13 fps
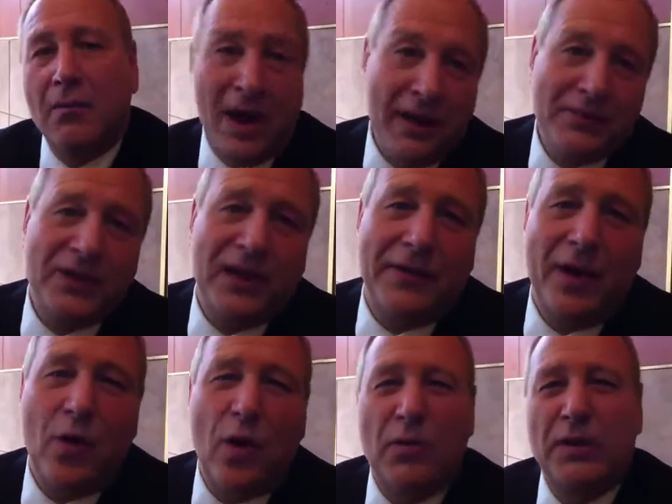My name is Larry
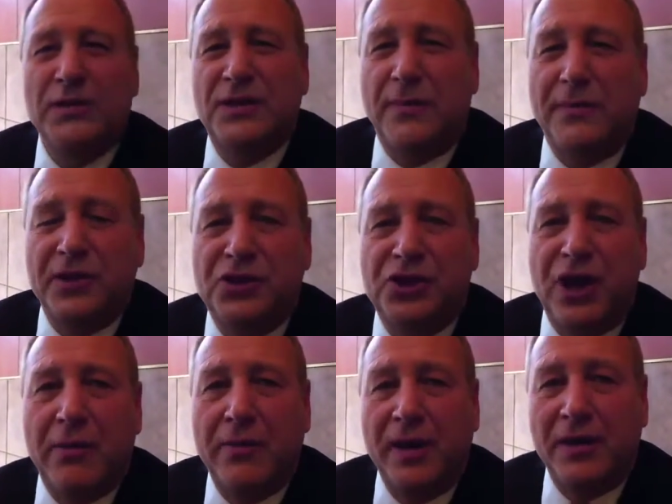Horwitz. I'm the
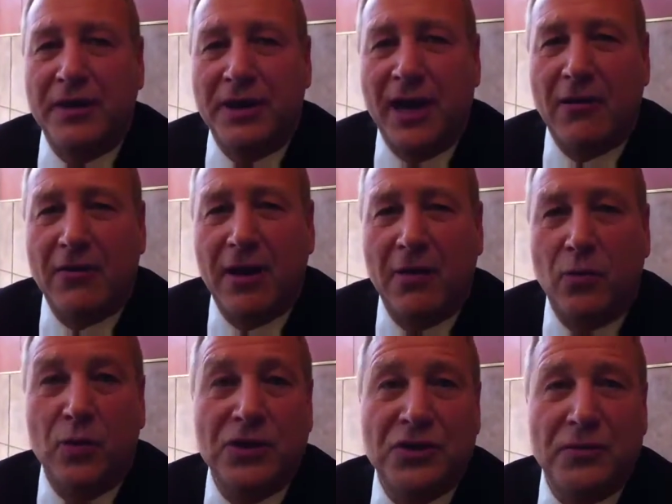chairman of the Downtown
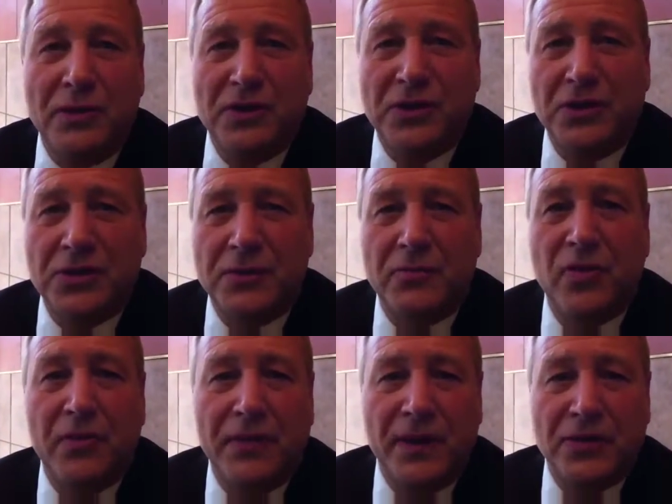Windsor Business
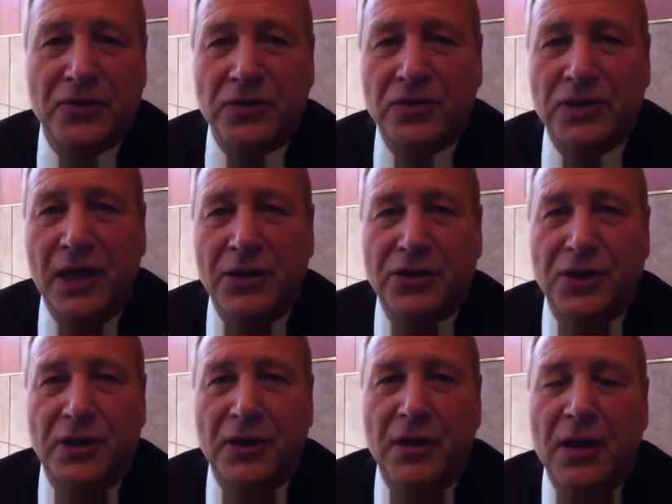Improvement Association.
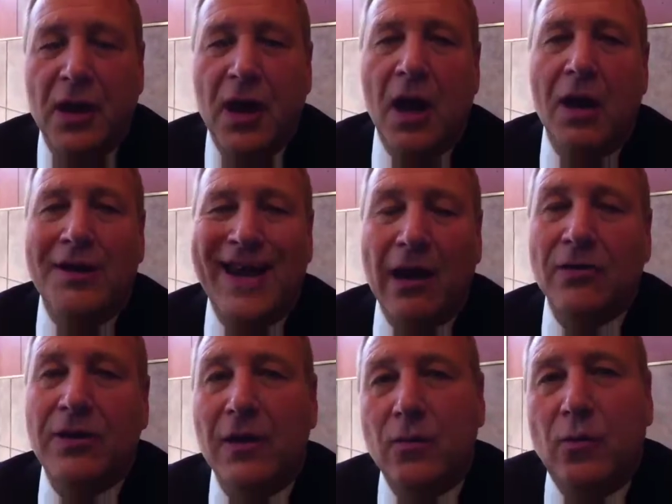
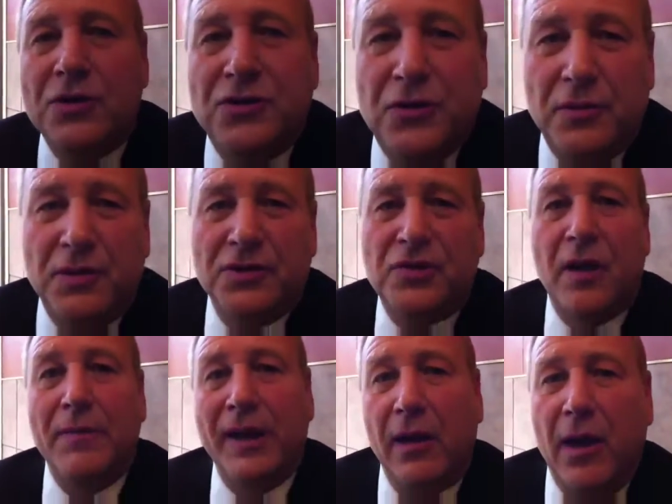Downtown Windsor is
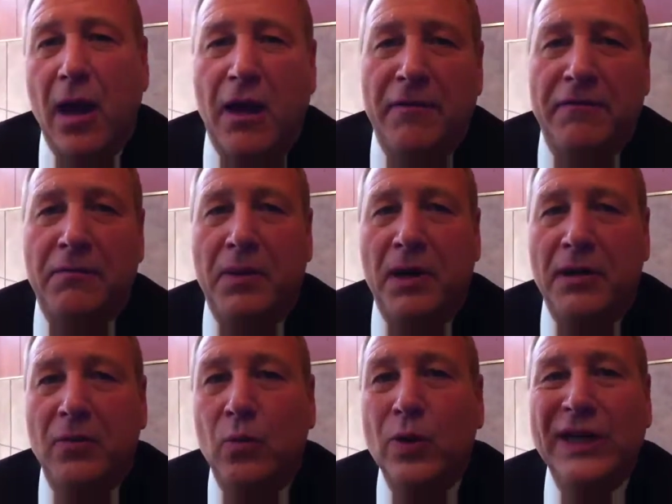coming alive, but
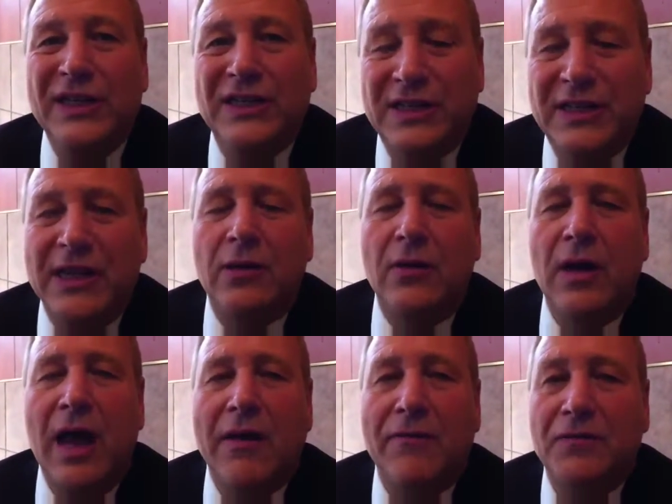we still
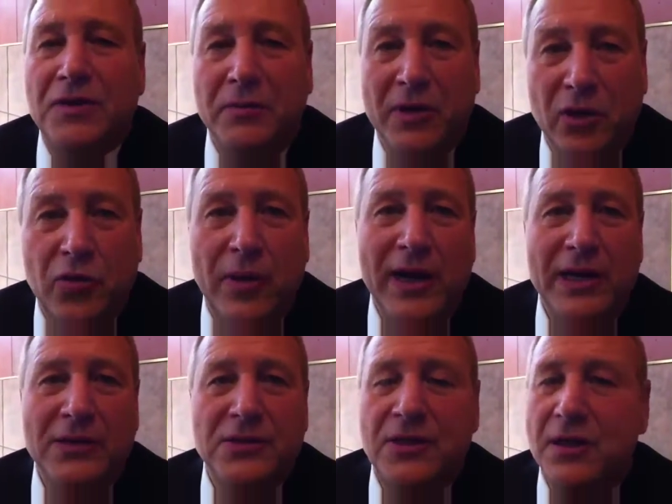have some
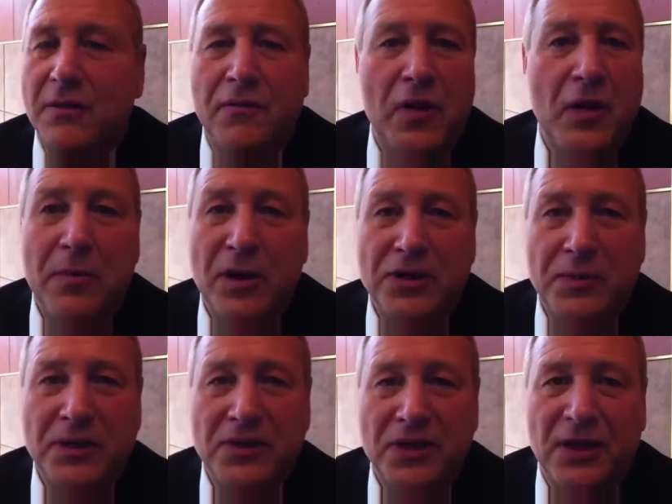ingredients that are very much
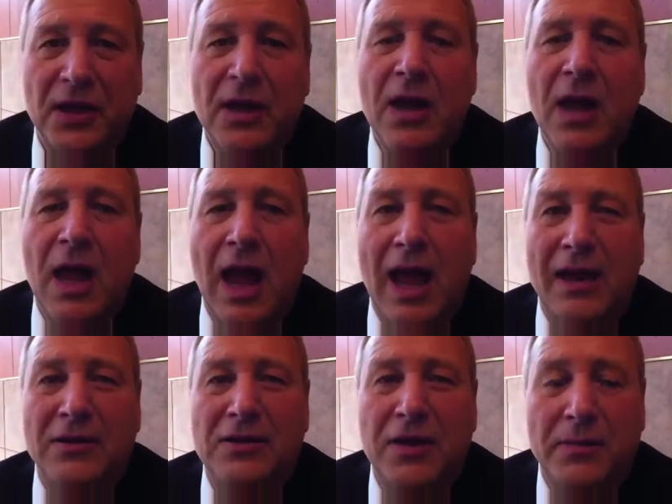missing. And
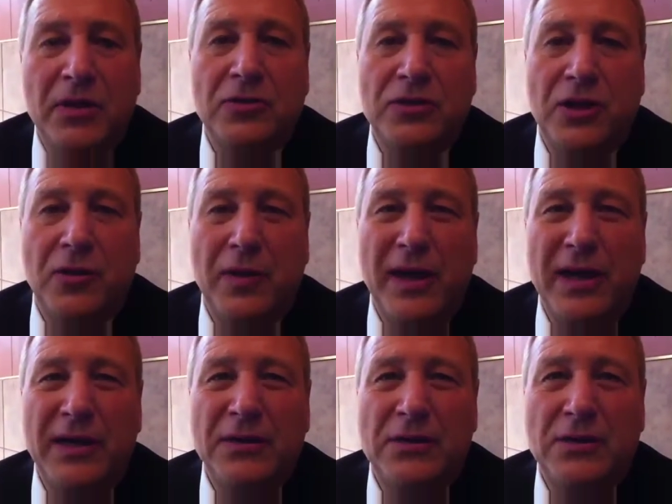some of those
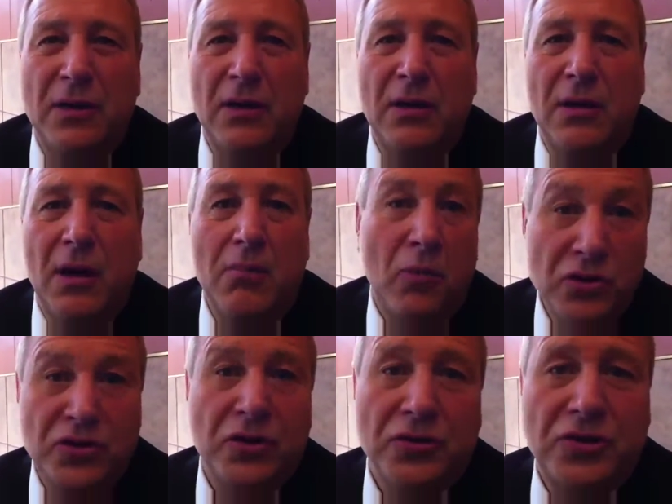ingredients,
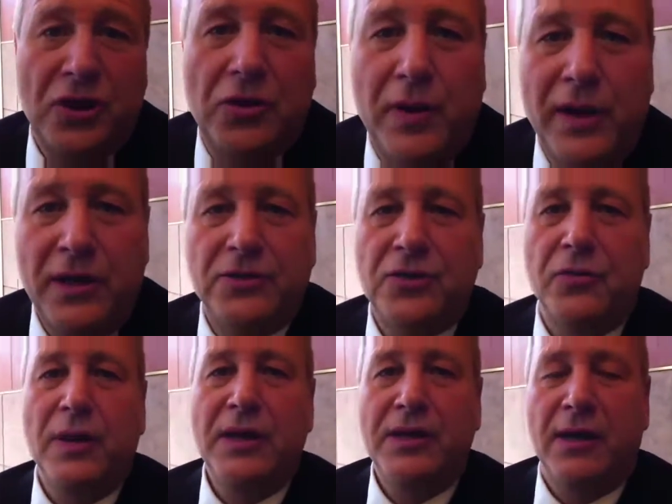most of those ingredients are
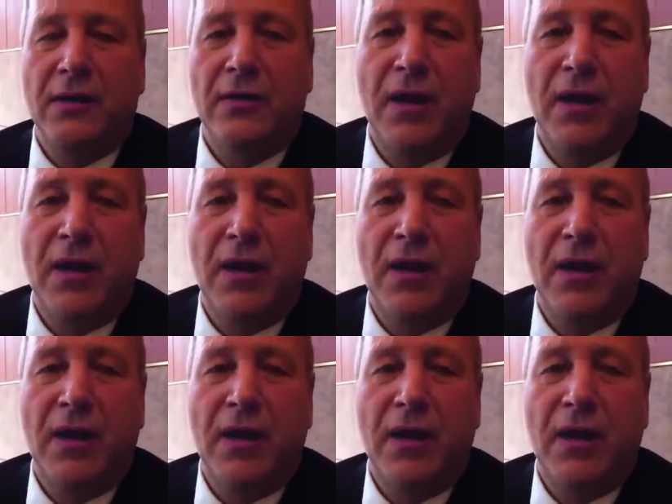retail.